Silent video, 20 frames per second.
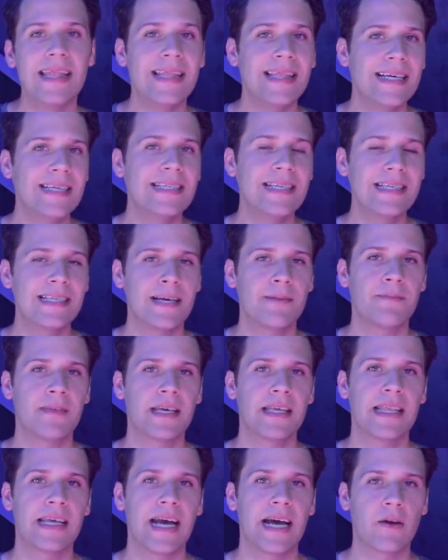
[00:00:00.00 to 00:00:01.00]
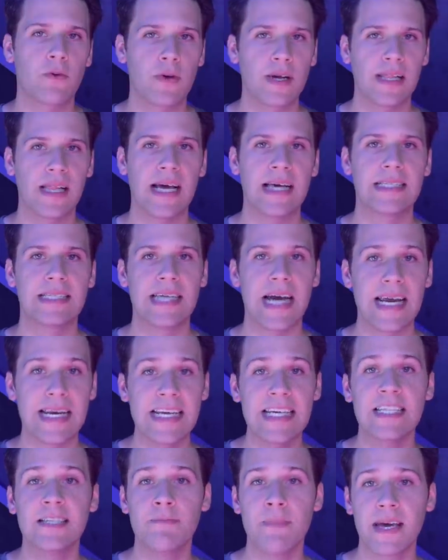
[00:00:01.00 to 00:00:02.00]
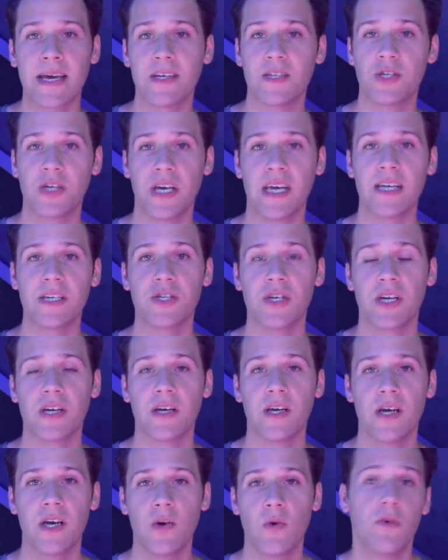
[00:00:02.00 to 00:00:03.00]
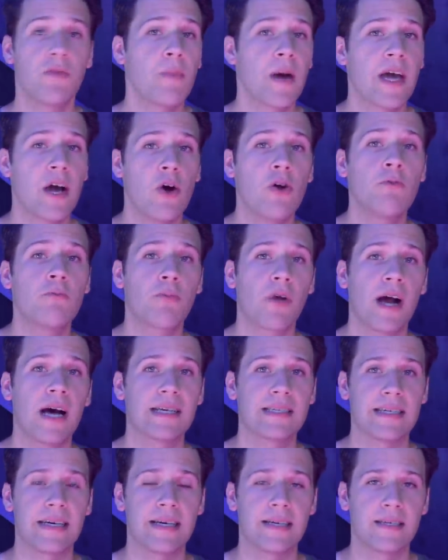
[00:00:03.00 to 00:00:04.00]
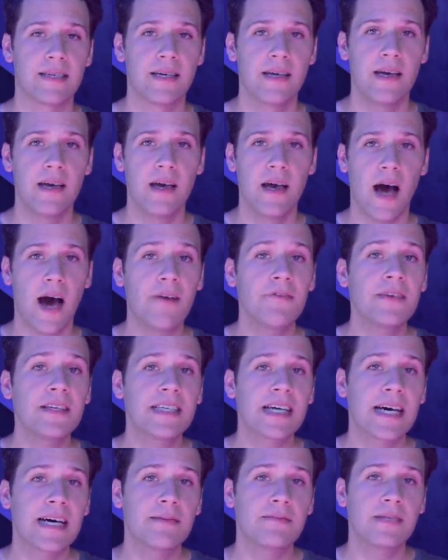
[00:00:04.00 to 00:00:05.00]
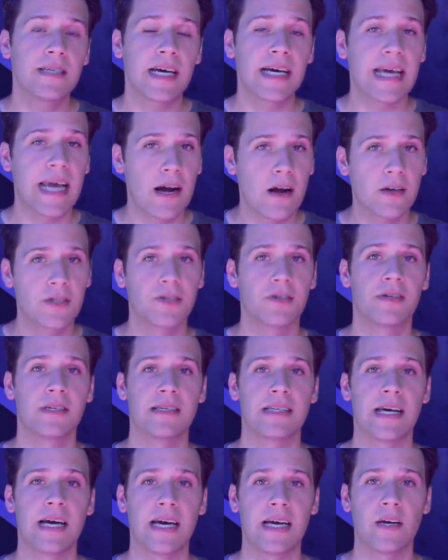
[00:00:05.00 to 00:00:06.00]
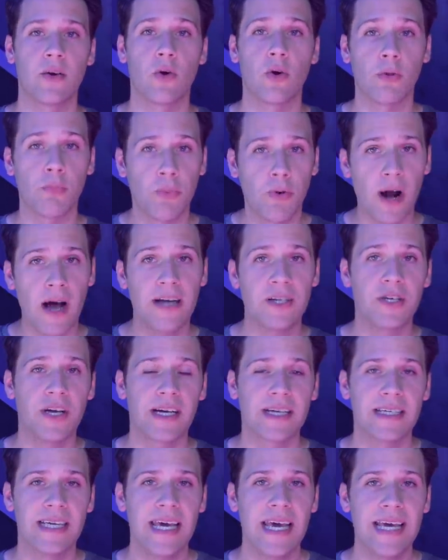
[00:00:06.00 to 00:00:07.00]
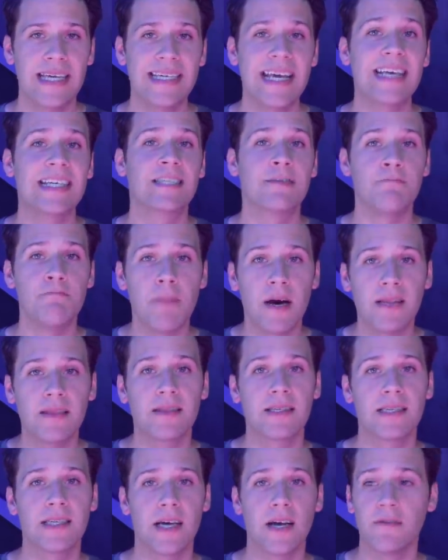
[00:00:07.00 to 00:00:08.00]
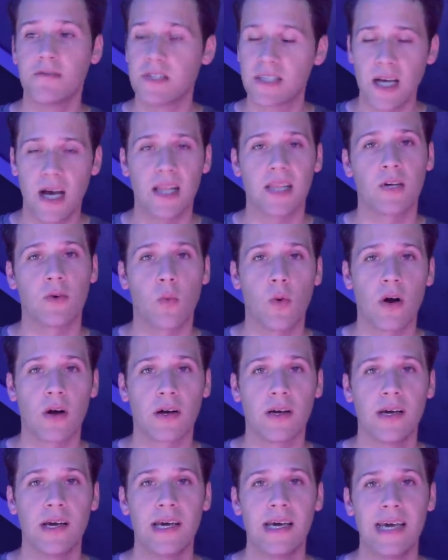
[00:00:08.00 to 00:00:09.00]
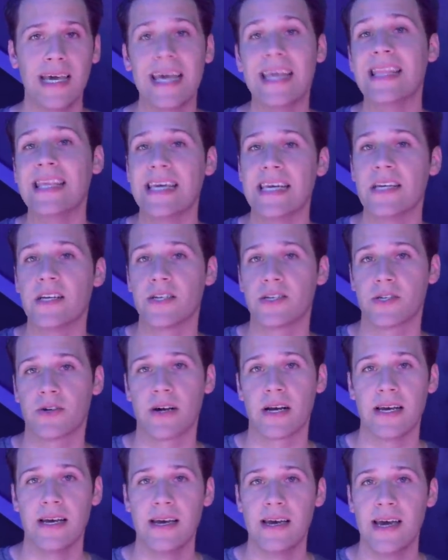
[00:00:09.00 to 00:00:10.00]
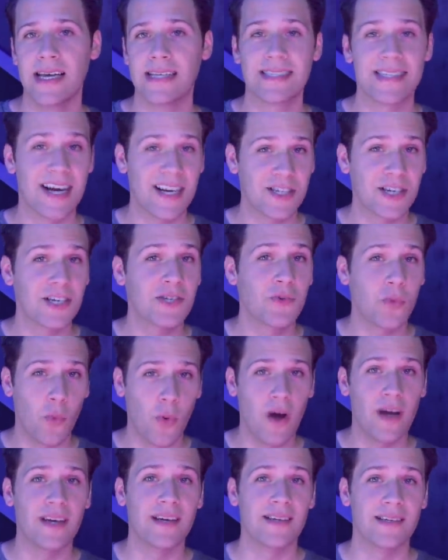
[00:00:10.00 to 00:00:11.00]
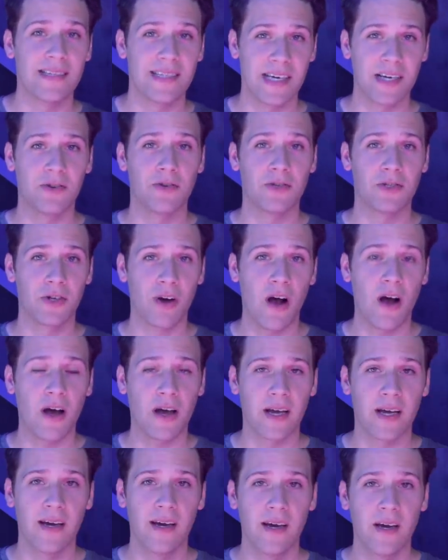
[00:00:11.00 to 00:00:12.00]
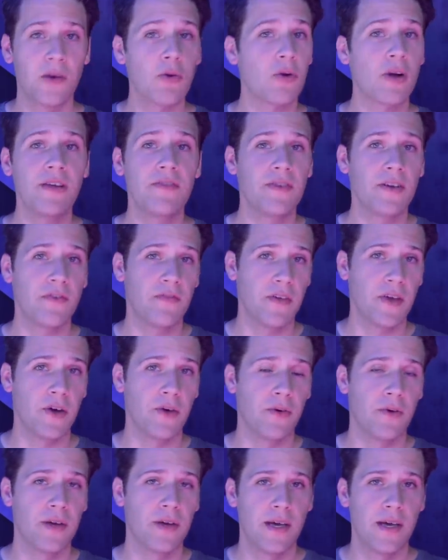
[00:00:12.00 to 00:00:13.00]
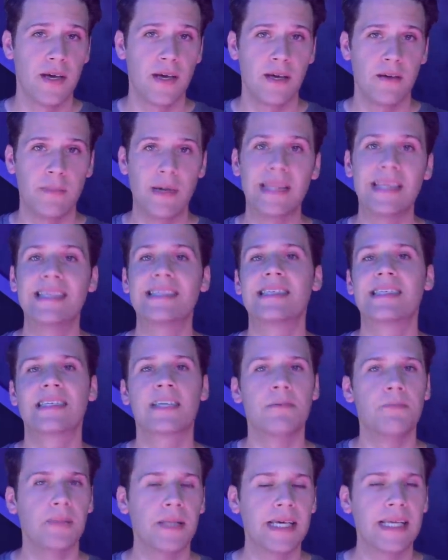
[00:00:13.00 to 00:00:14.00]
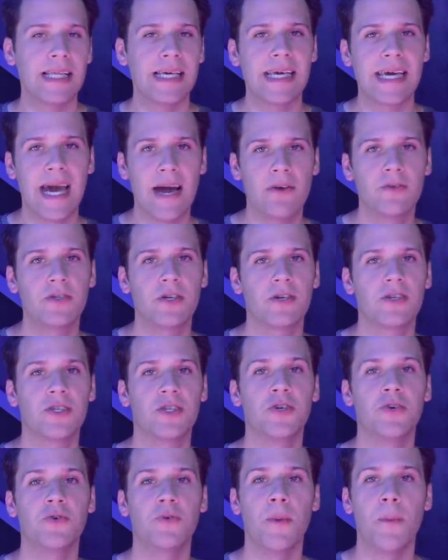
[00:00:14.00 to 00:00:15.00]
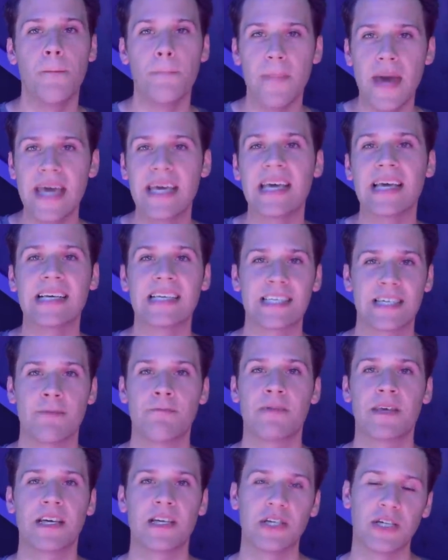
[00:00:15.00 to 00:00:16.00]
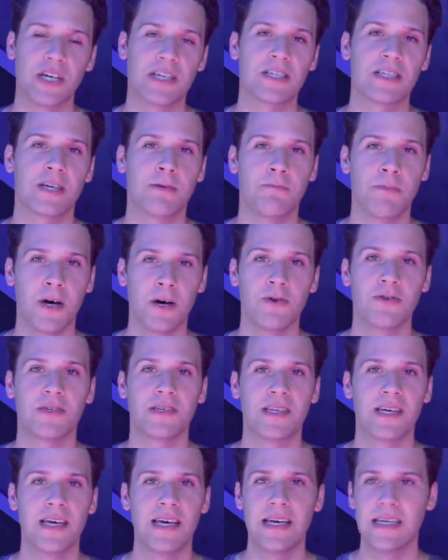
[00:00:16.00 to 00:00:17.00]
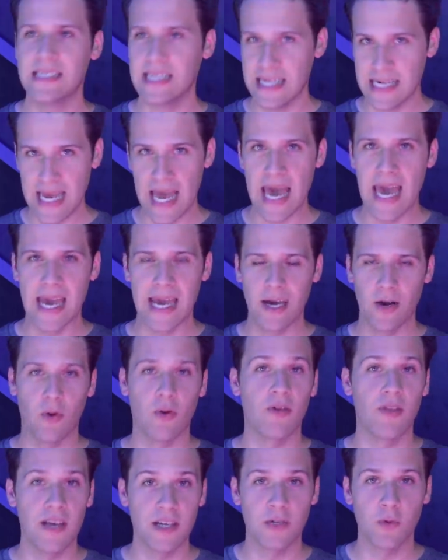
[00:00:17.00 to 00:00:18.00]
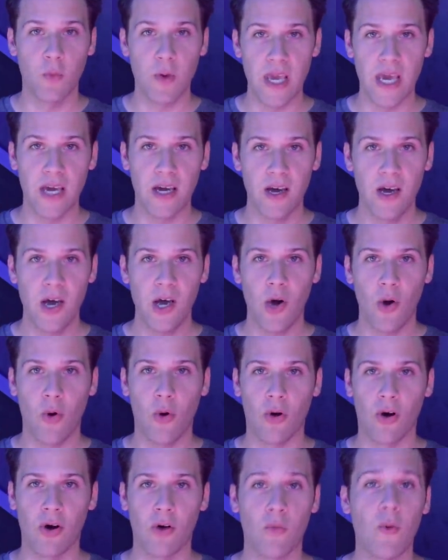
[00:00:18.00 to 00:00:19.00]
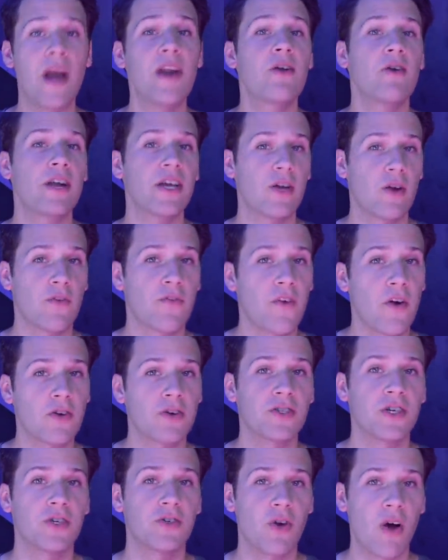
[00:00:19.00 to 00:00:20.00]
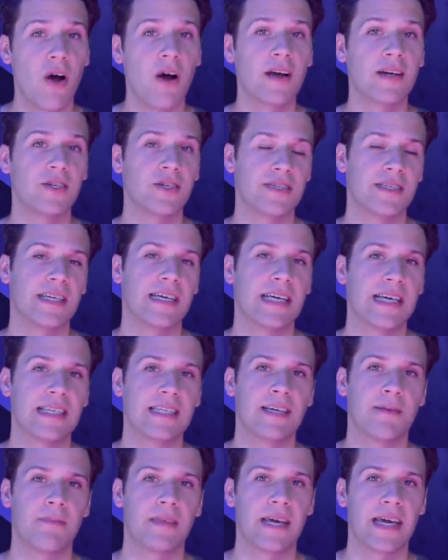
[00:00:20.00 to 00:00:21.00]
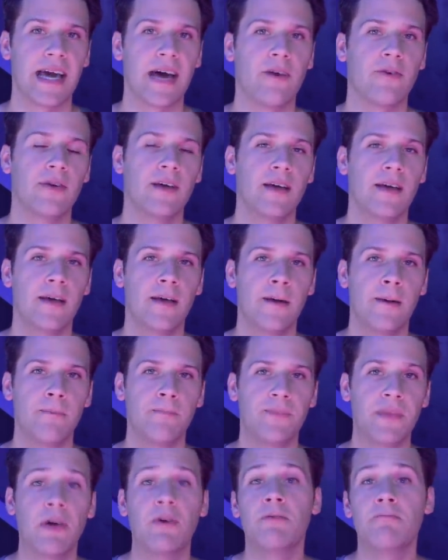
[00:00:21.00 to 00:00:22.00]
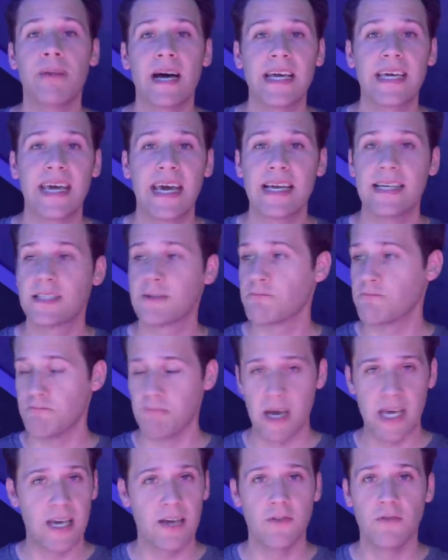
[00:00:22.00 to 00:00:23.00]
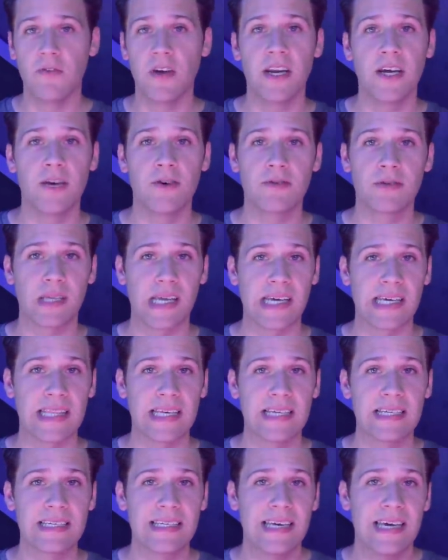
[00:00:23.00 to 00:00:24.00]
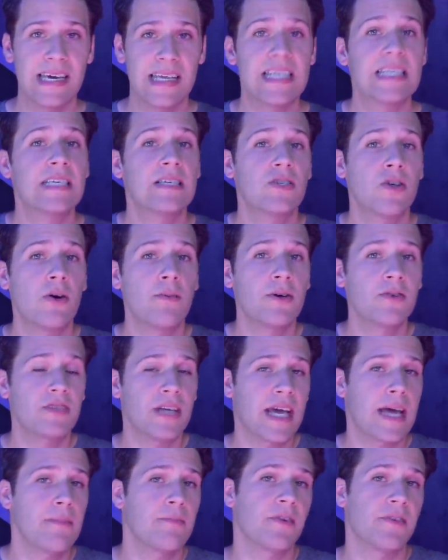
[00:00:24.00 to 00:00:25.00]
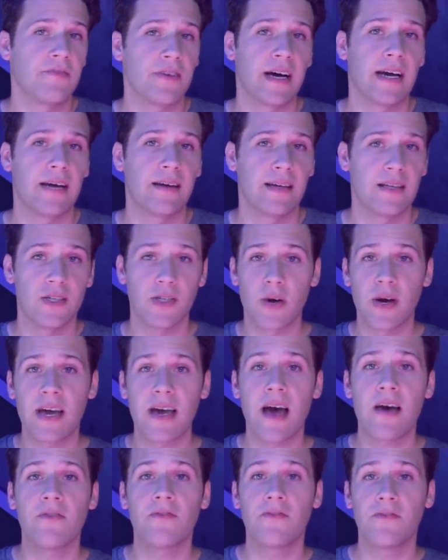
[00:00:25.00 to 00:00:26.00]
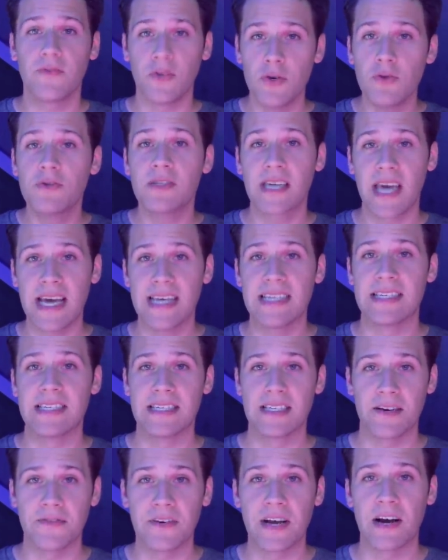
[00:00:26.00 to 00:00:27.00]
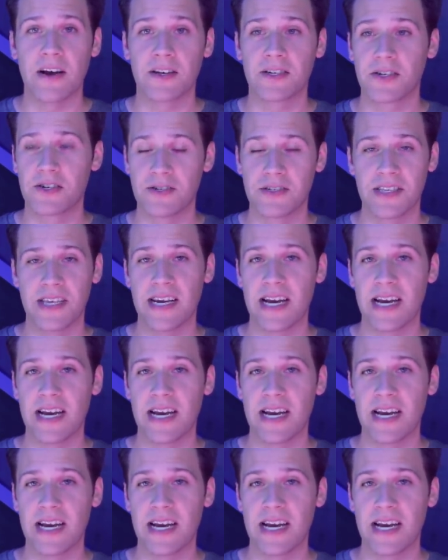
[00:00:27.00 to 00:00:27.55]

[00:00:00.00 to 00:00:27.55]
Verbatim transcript: this is something that I realized I need to make a change in with my own process. Oftentimes, a character design or project takes months of solid work in the industry. It's not just one single drawing, or even a few. But this is completely counter to making something just to post today, or this week, or rendering your first drawing just to get something out. Now in my case, making videos like this, this is almost amplified, and so I have use cases of characters that